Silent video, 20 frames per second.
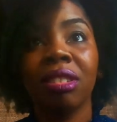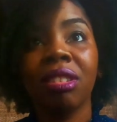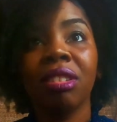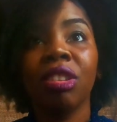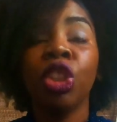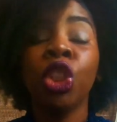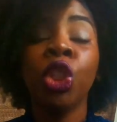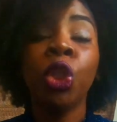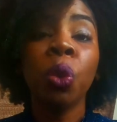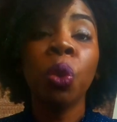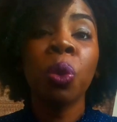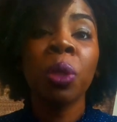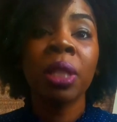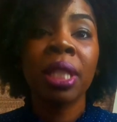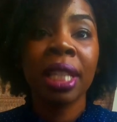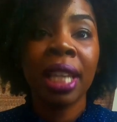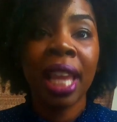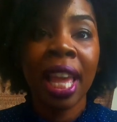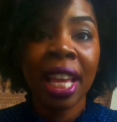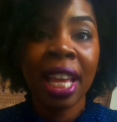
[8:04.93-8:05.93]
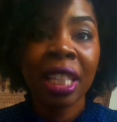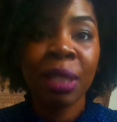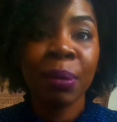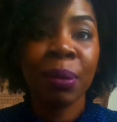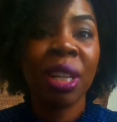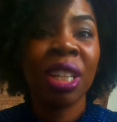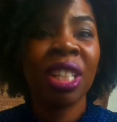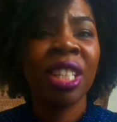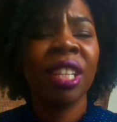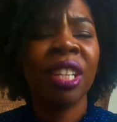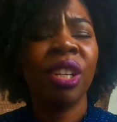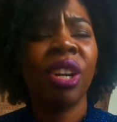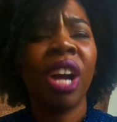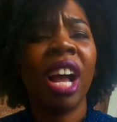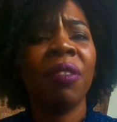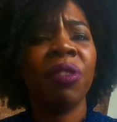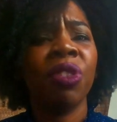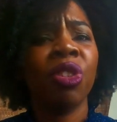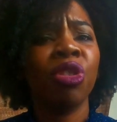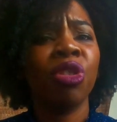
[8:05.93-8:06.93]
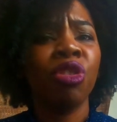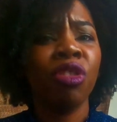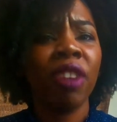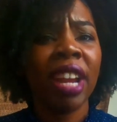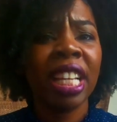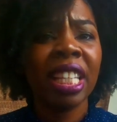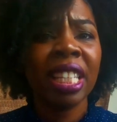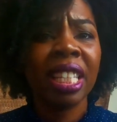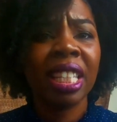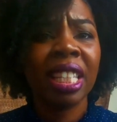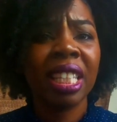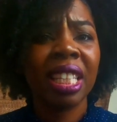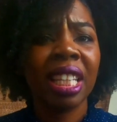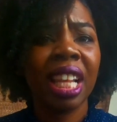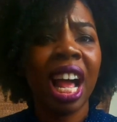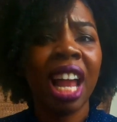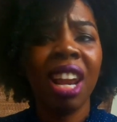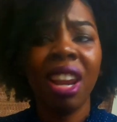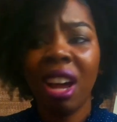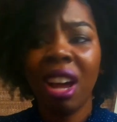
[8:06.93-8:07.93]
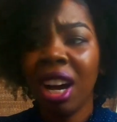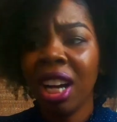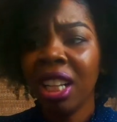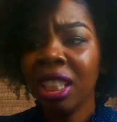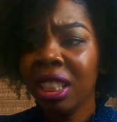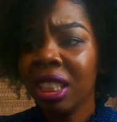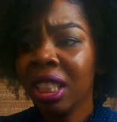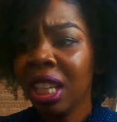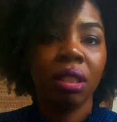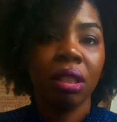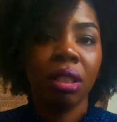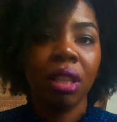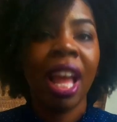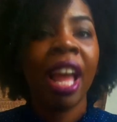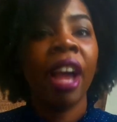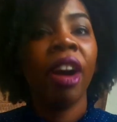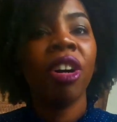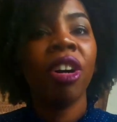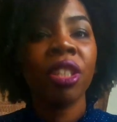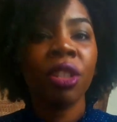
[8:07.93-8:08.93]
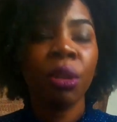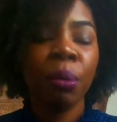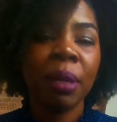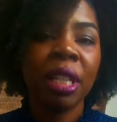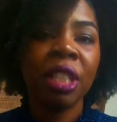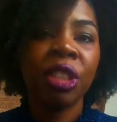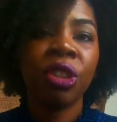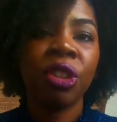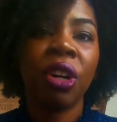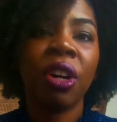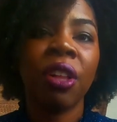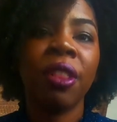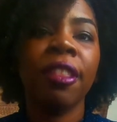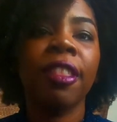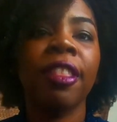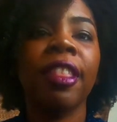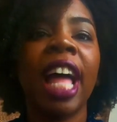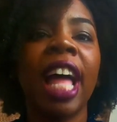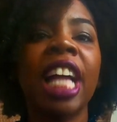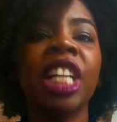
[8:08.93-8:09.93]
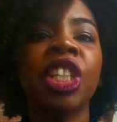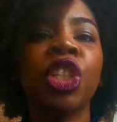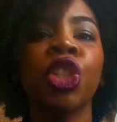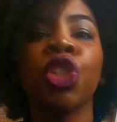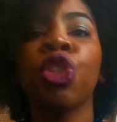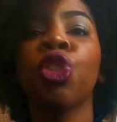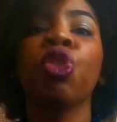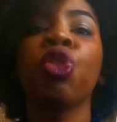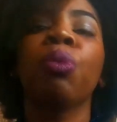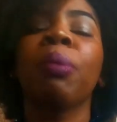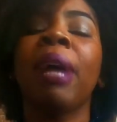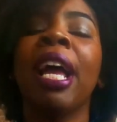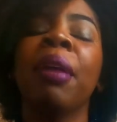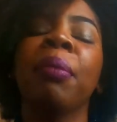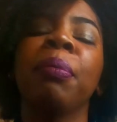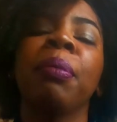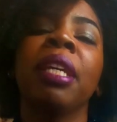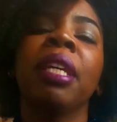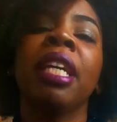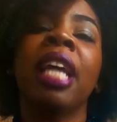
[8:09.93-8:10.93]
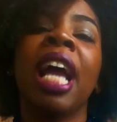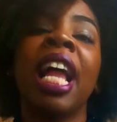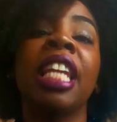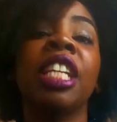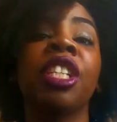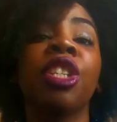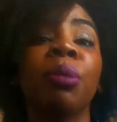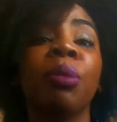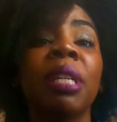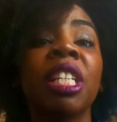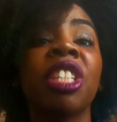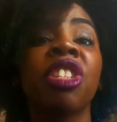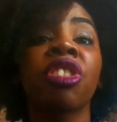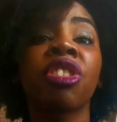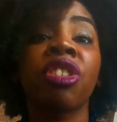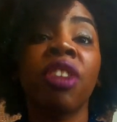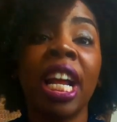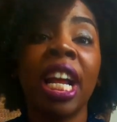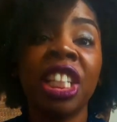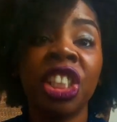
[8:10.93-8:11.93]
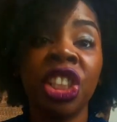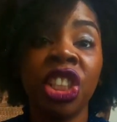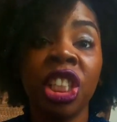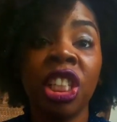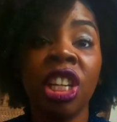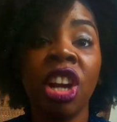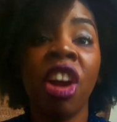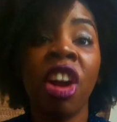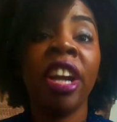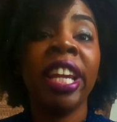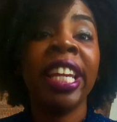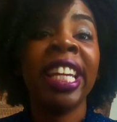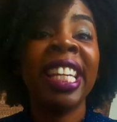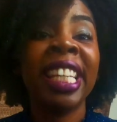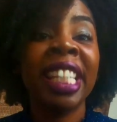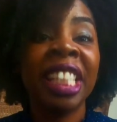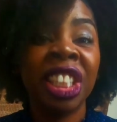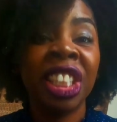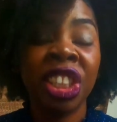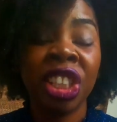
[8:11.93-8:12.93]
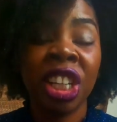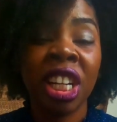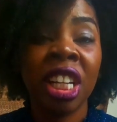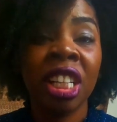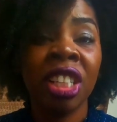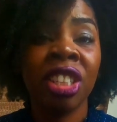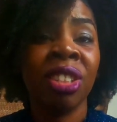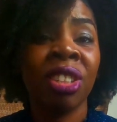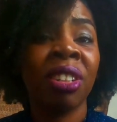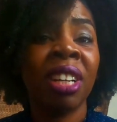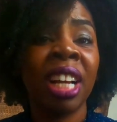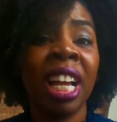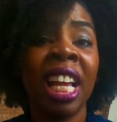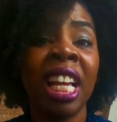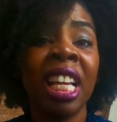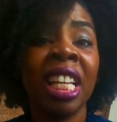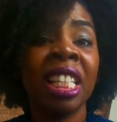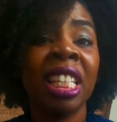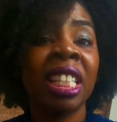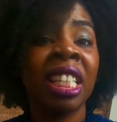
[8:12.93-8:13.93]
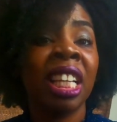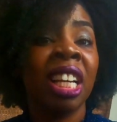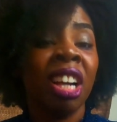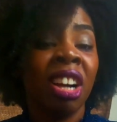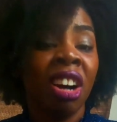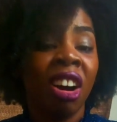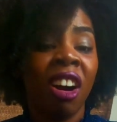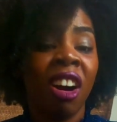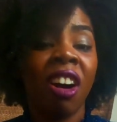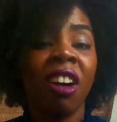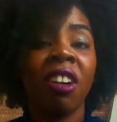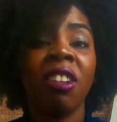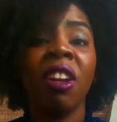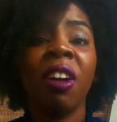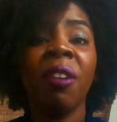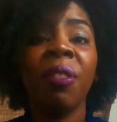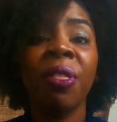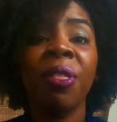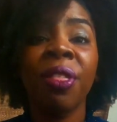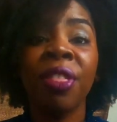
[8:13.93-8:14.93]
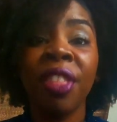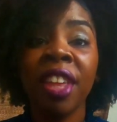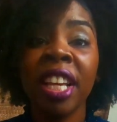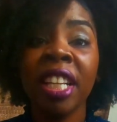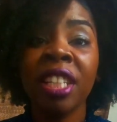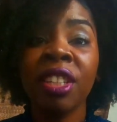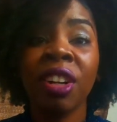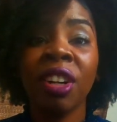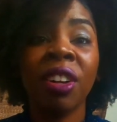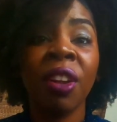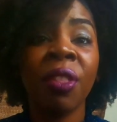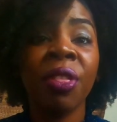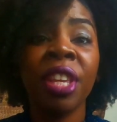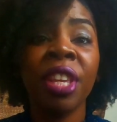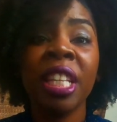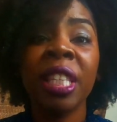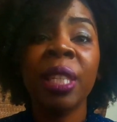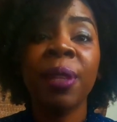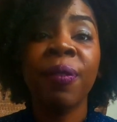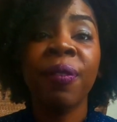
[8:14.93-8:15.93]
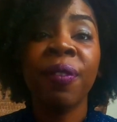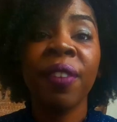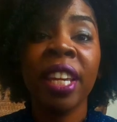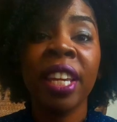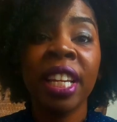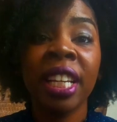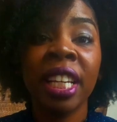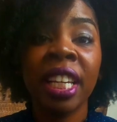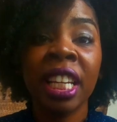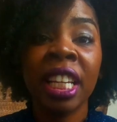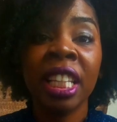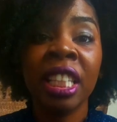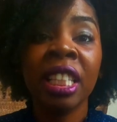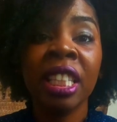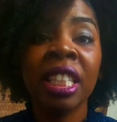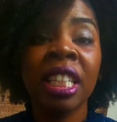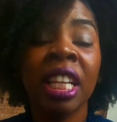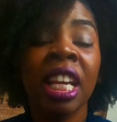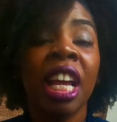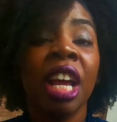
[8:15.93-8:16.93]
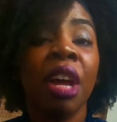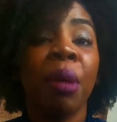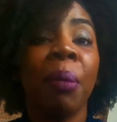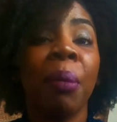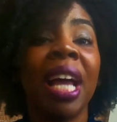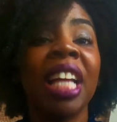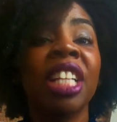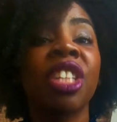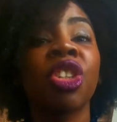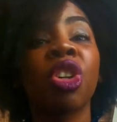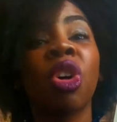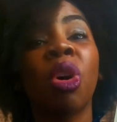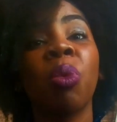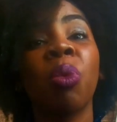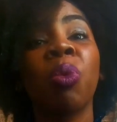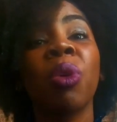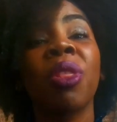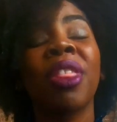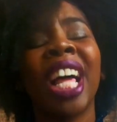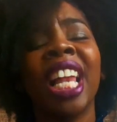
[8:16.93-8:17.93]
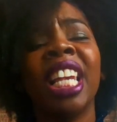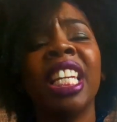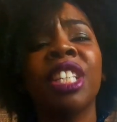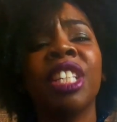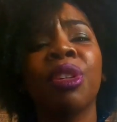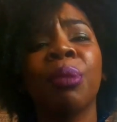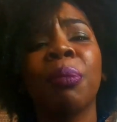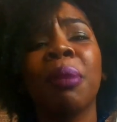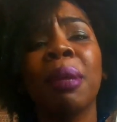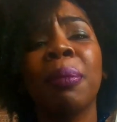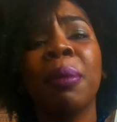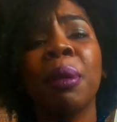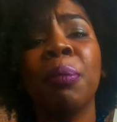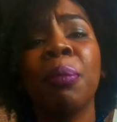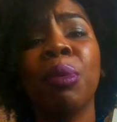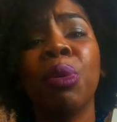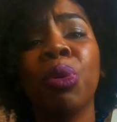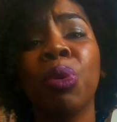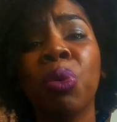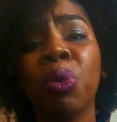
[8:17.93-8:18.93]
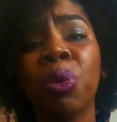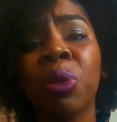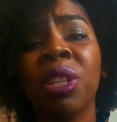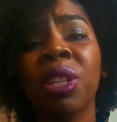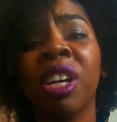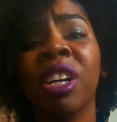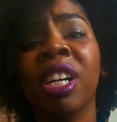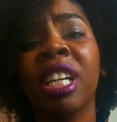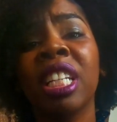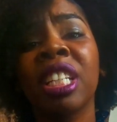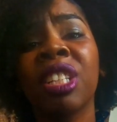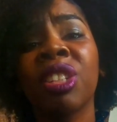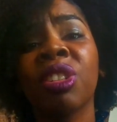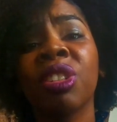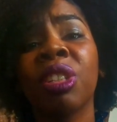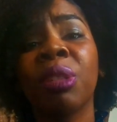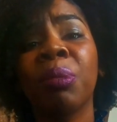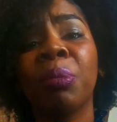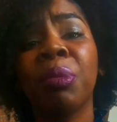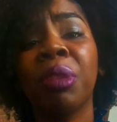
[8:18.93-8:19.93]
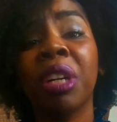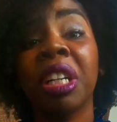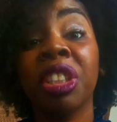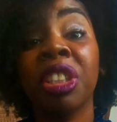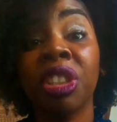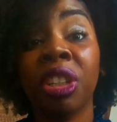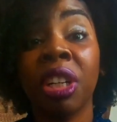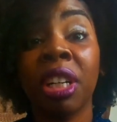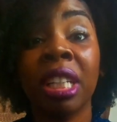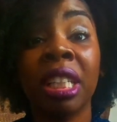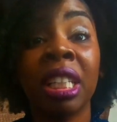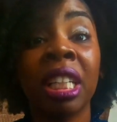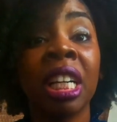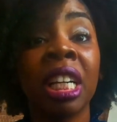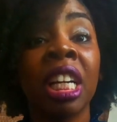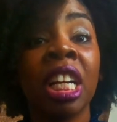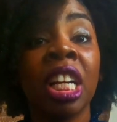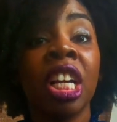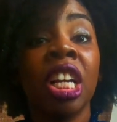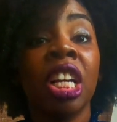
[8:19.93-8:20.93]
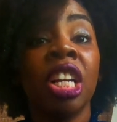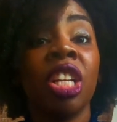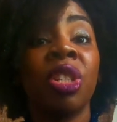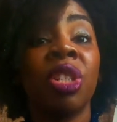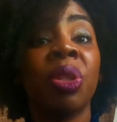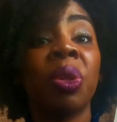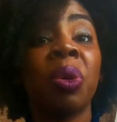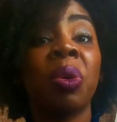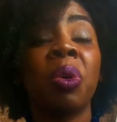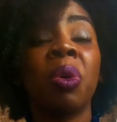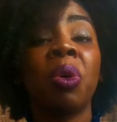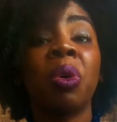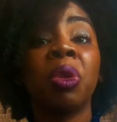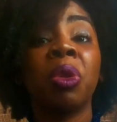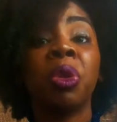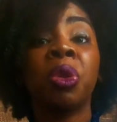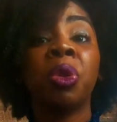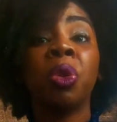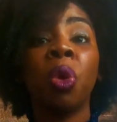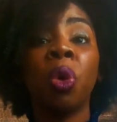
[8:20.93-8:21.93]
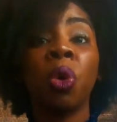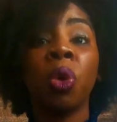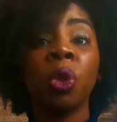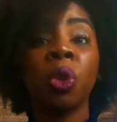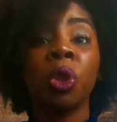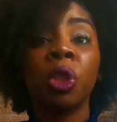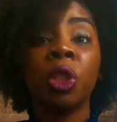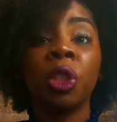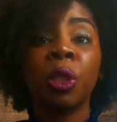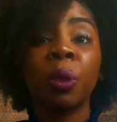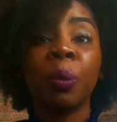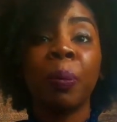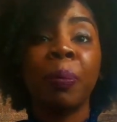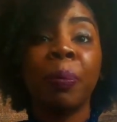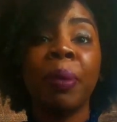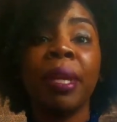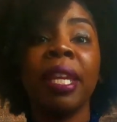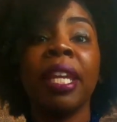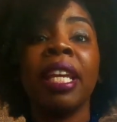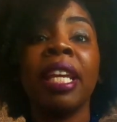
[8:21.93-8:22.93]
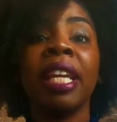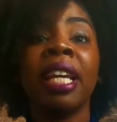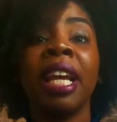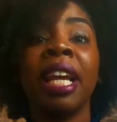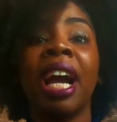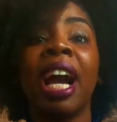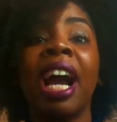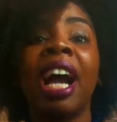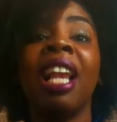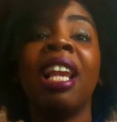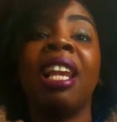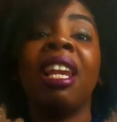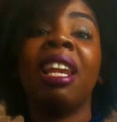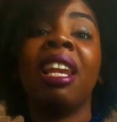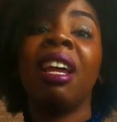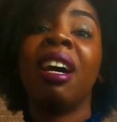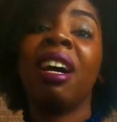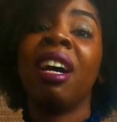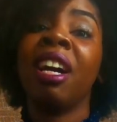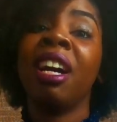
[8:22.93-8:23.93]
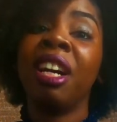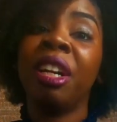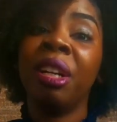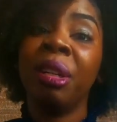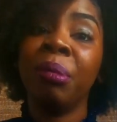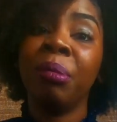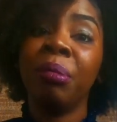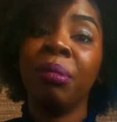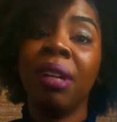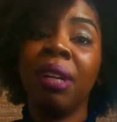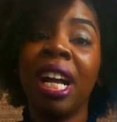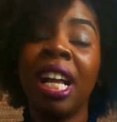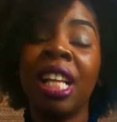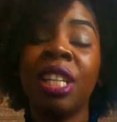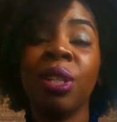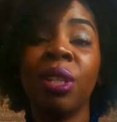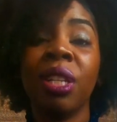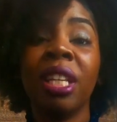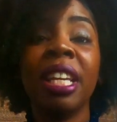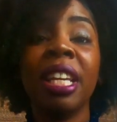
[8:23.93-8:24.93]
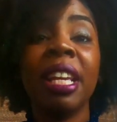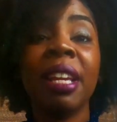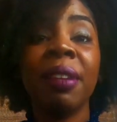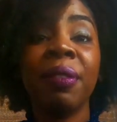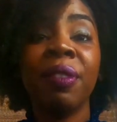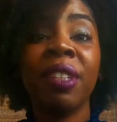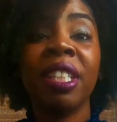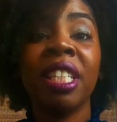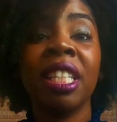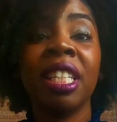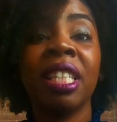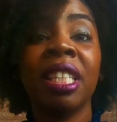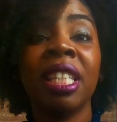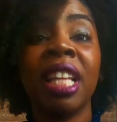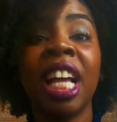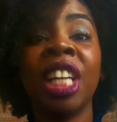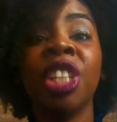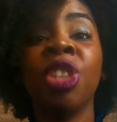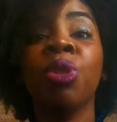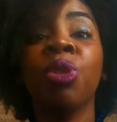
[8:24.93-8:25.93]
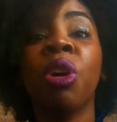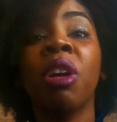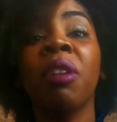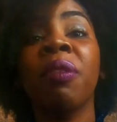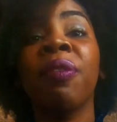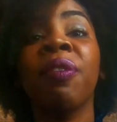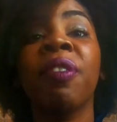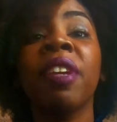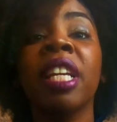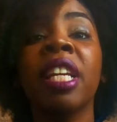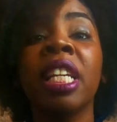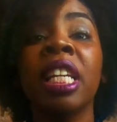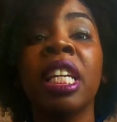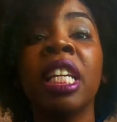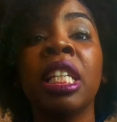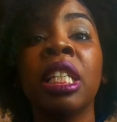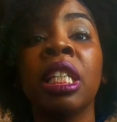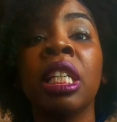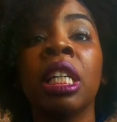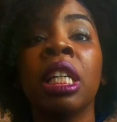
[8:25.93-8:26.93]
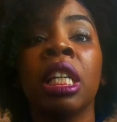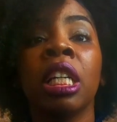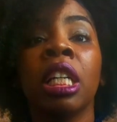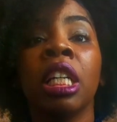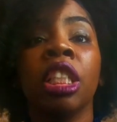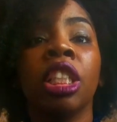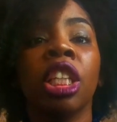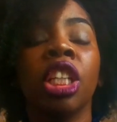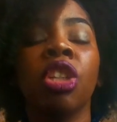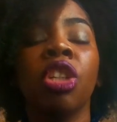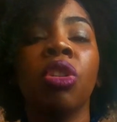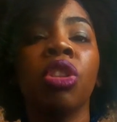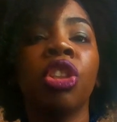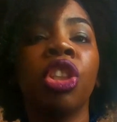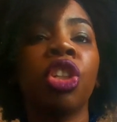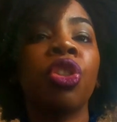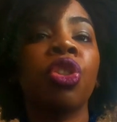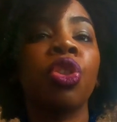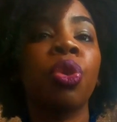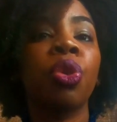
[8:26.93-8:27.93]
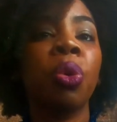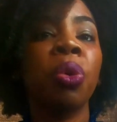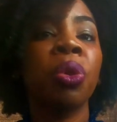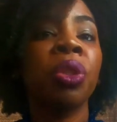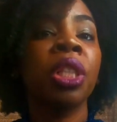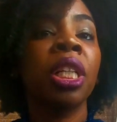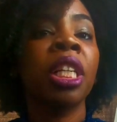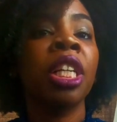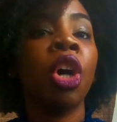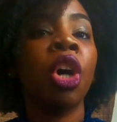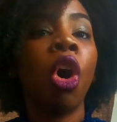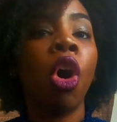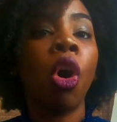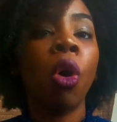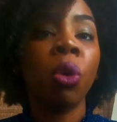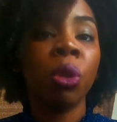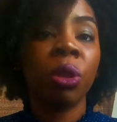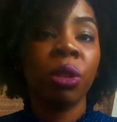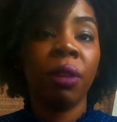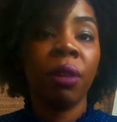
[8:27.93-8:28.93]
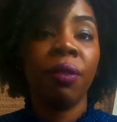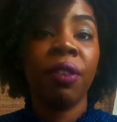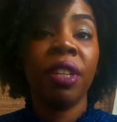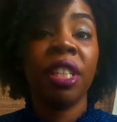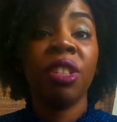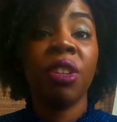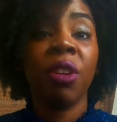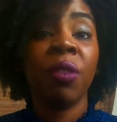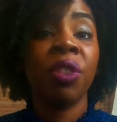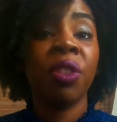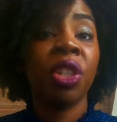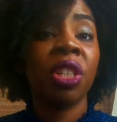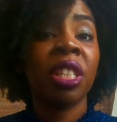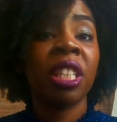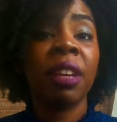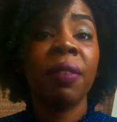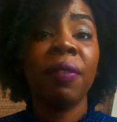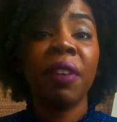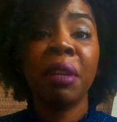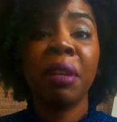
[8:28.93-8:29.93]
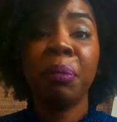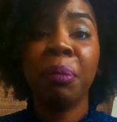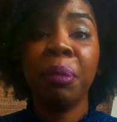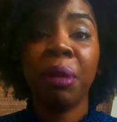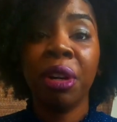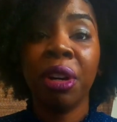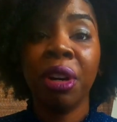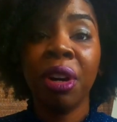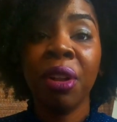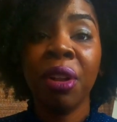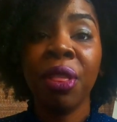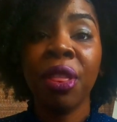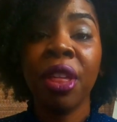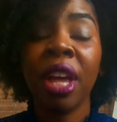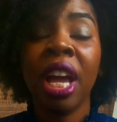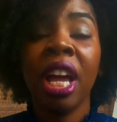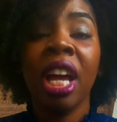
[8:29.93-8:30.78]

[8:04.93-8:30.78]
useless because you have to rest a lot I also mentioned that you might be a little bit scratchy or itchy. So guys, all of this, all of these feelings might come with a little baby blues or a little depression. So don't be alarmed as if it is that you are feeling, you know, just totally out of it. You have just given birth